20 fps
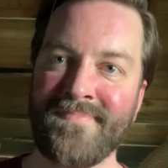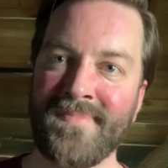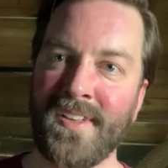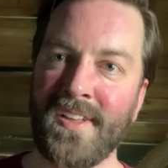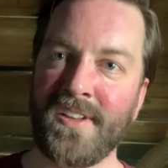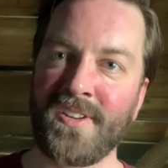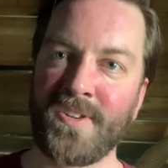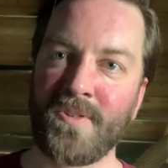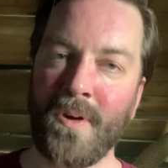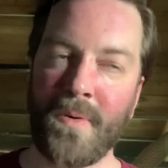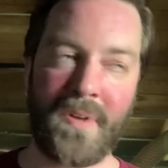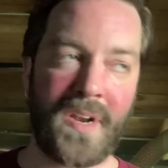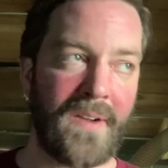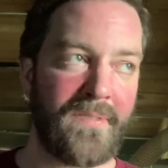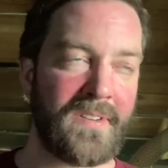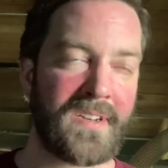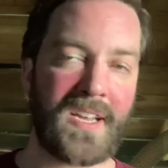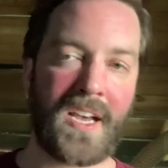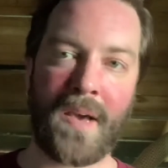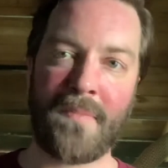Enjoy whatever
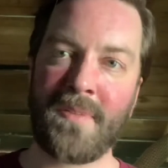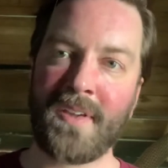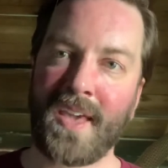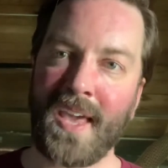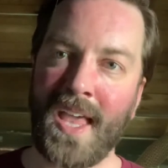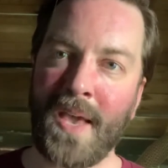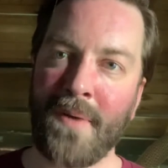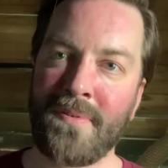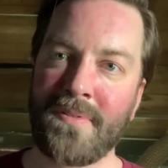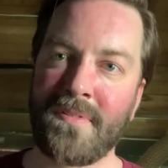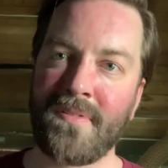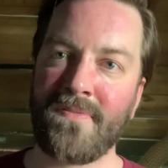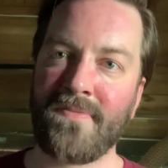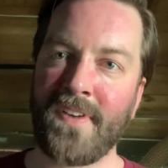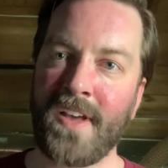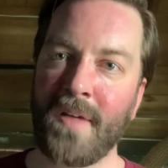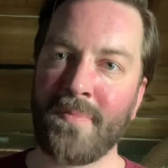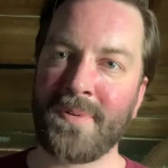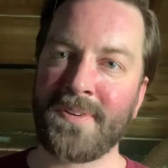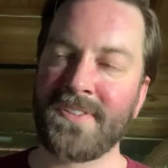time you can with your
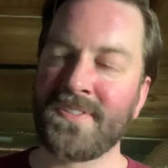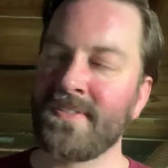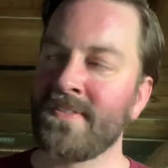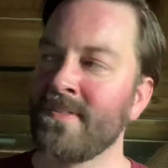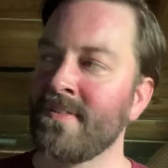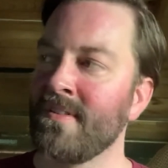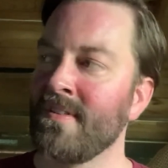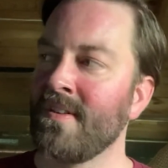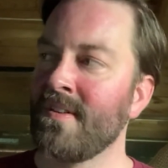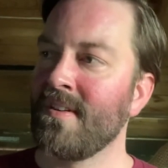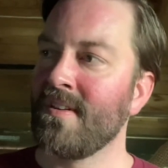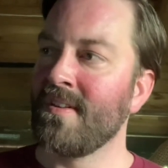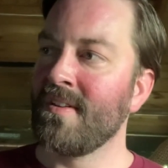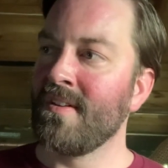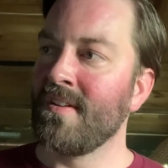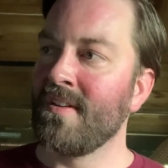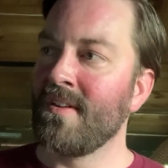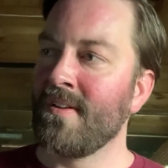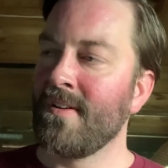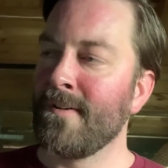families
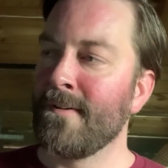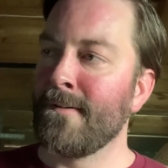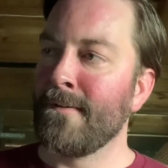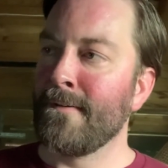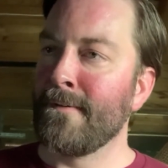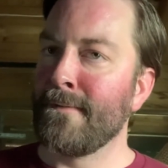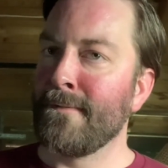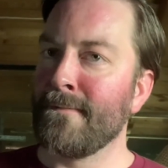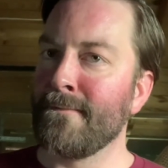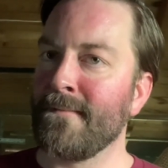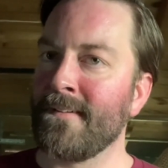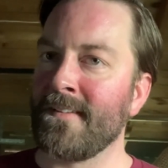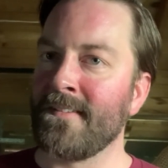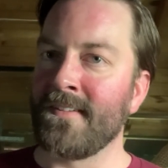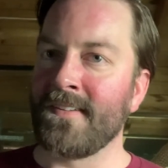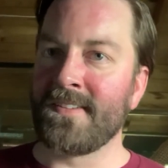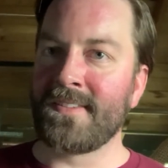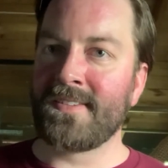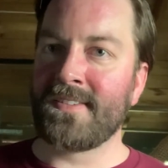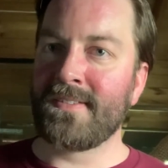in
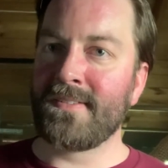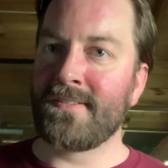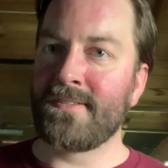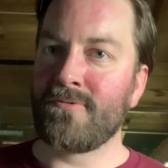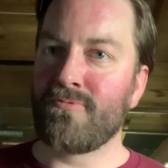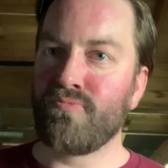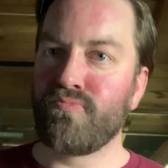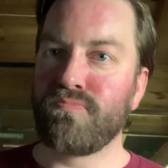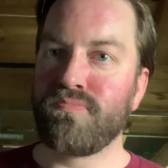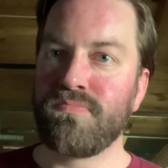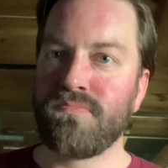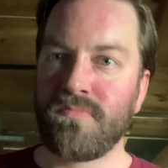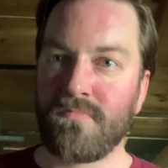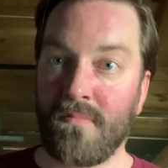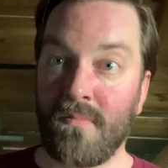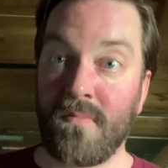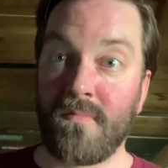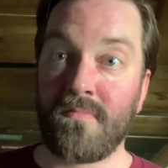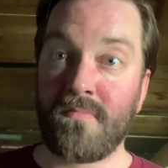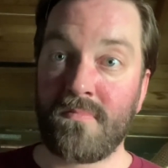this
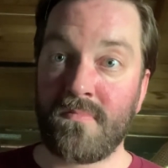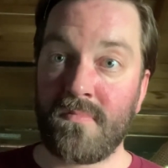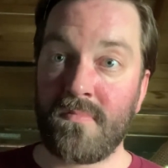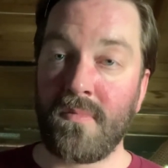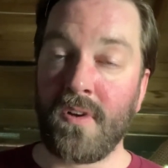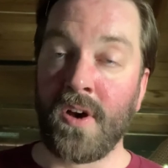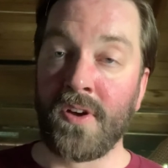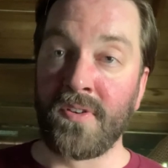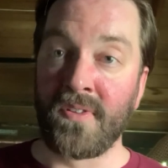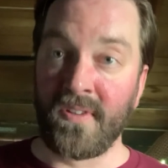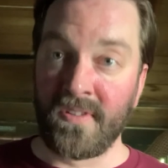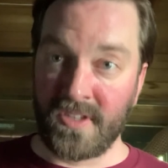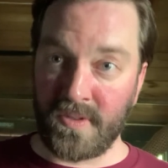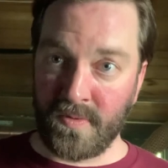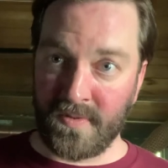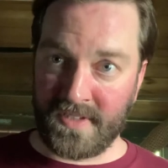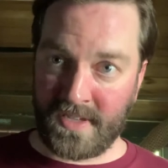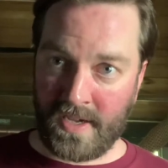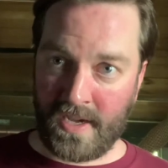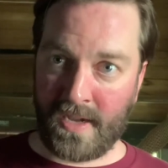
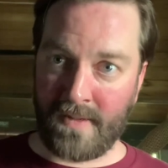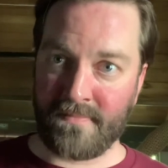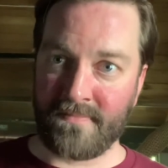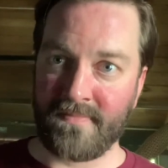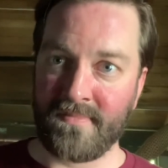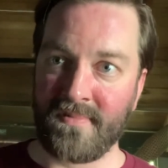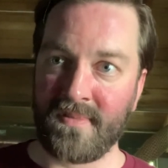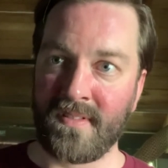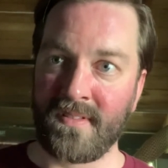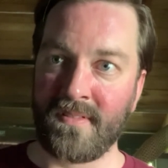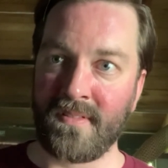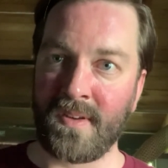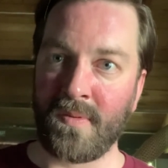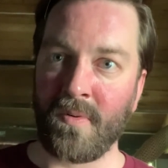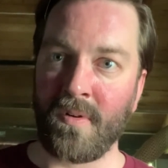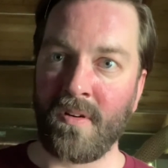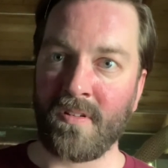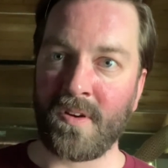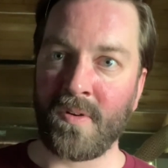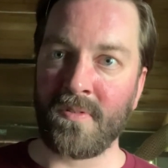unusual time that we're
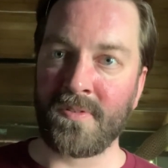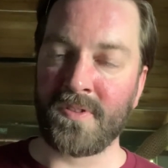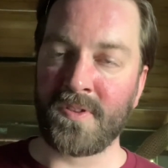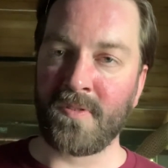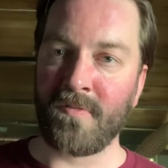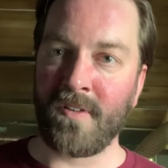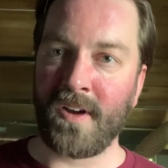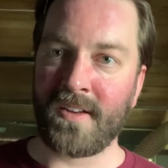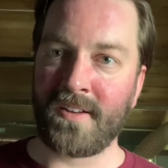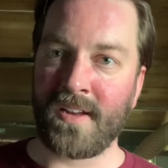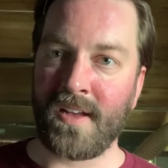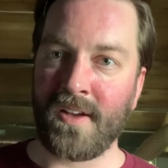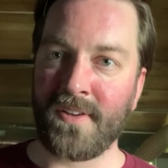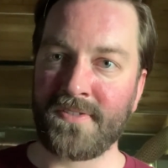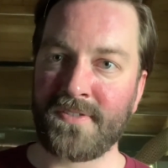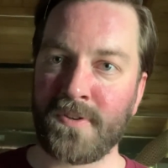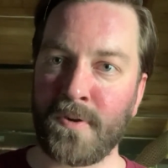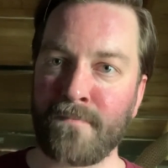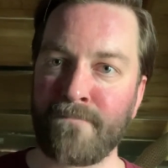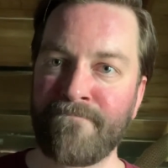all going through right now.
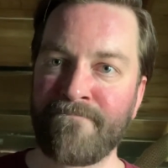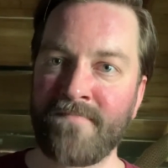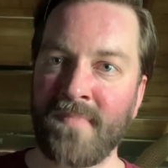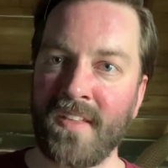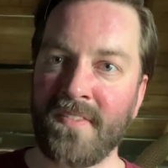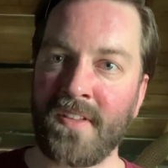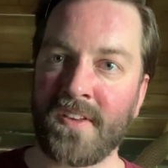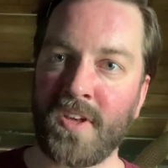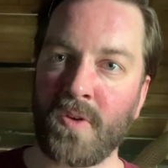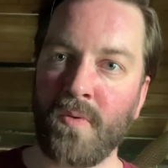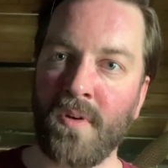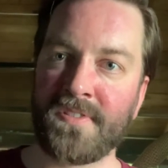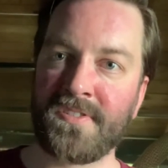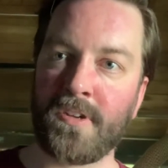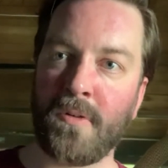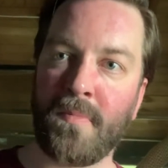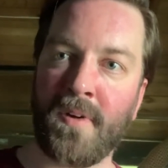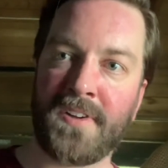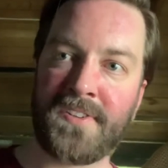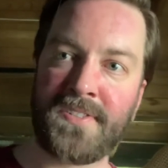So thank you all
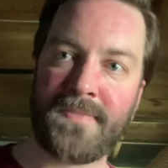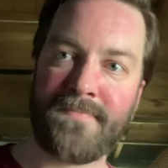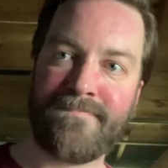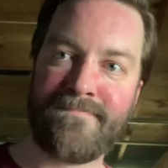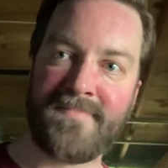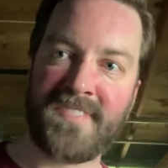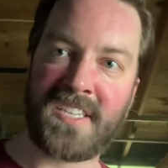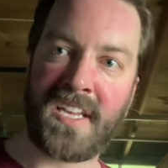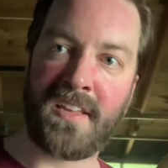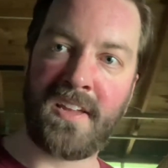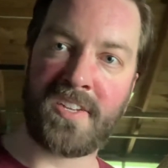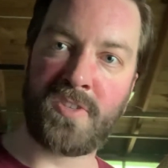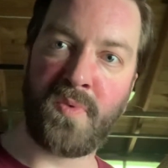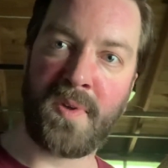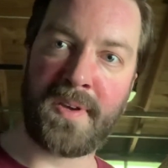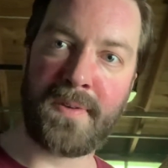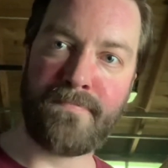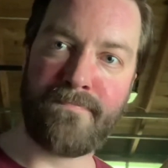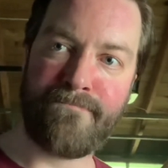so much. See you next week.